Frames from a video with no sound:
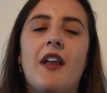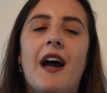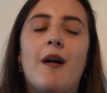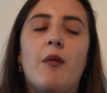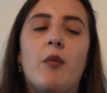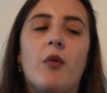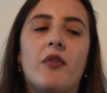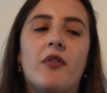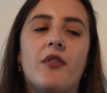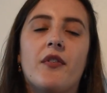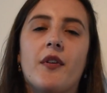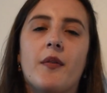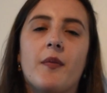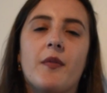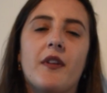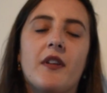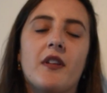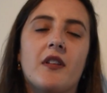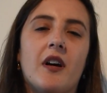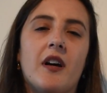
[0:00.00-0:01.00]
that wasn't
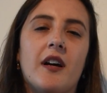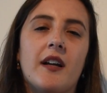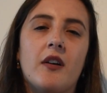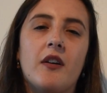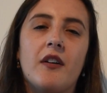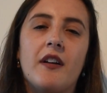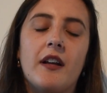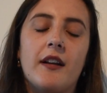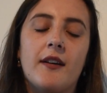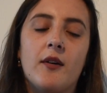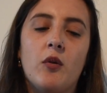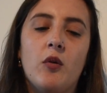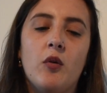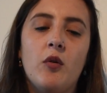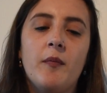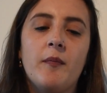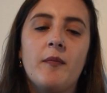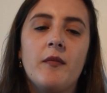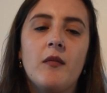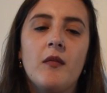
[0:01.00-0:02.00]
something that I could
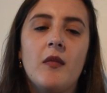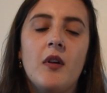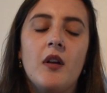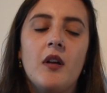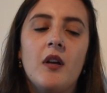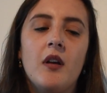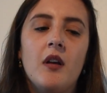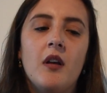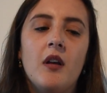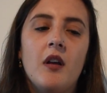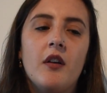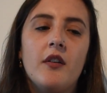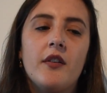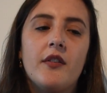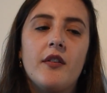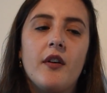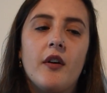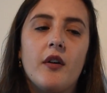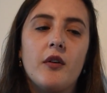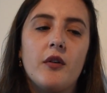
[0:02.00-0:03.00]
ignore.
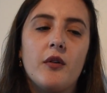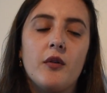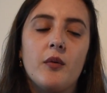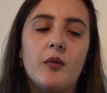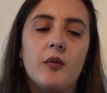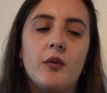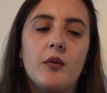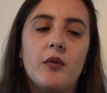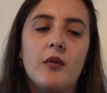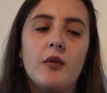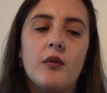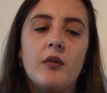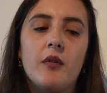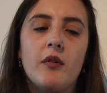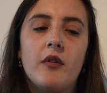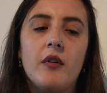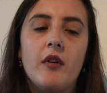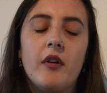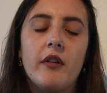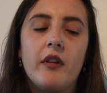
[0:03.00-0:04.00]
So
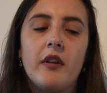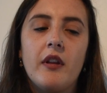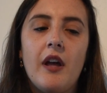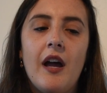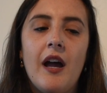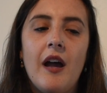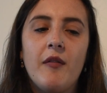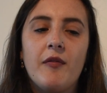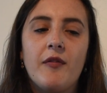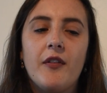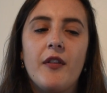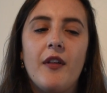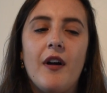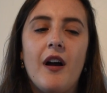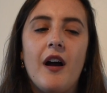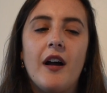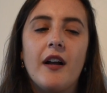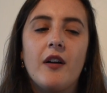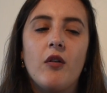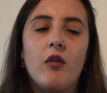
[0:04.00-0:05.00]
after
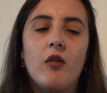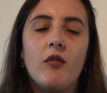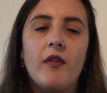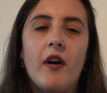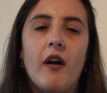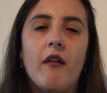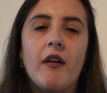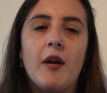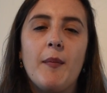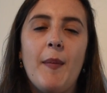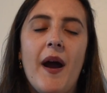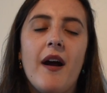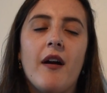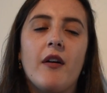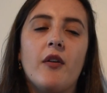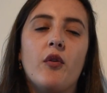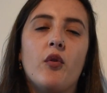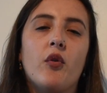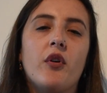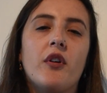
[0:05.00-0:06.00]
that, I got very
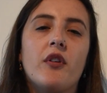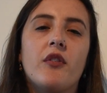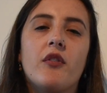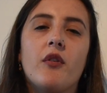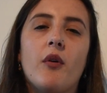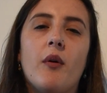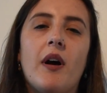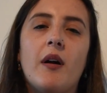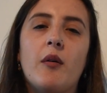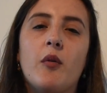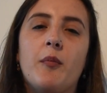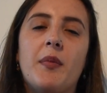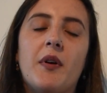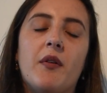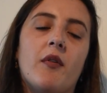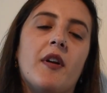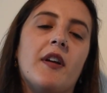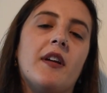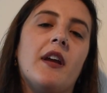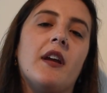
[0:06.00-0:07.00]
paranoid. So I would be
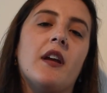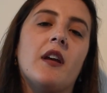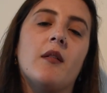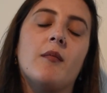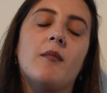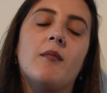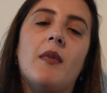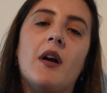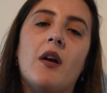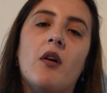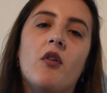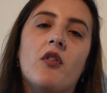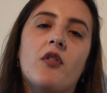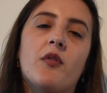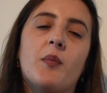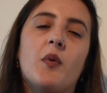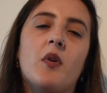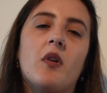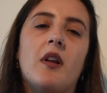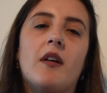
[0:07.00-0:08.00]
ringing my
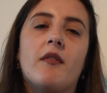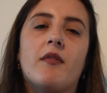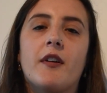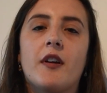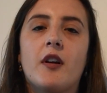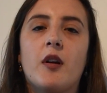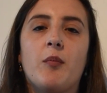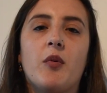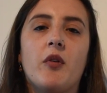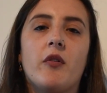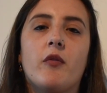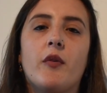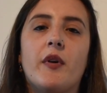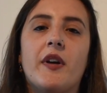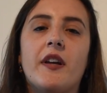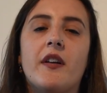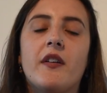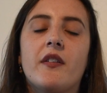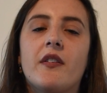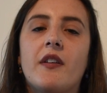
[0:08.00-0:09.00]
hospital every couple of
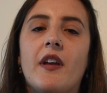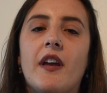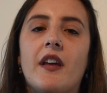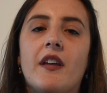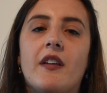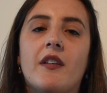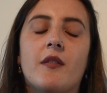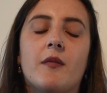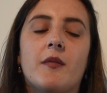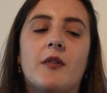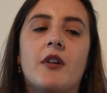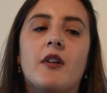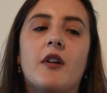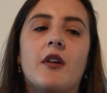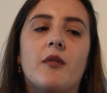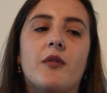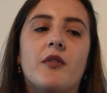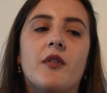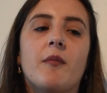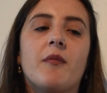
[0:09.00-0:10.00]
weeks saying,
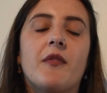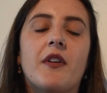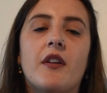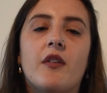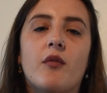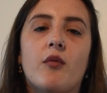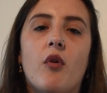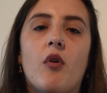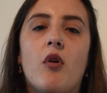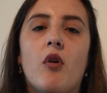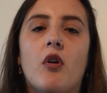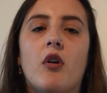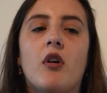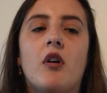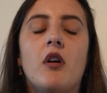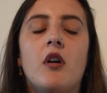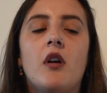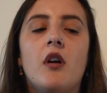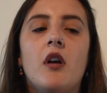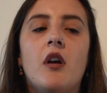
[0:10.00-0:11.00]
something's wrong.
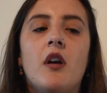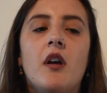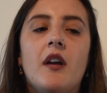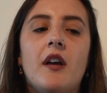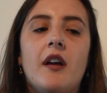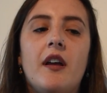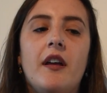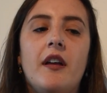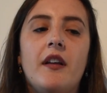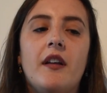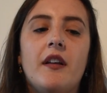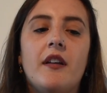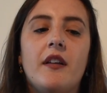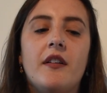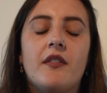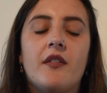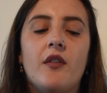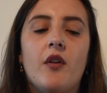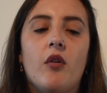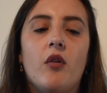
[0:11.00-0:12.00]

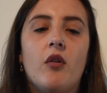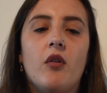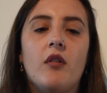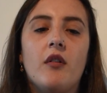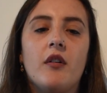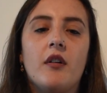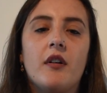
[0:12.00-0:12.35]
It's not,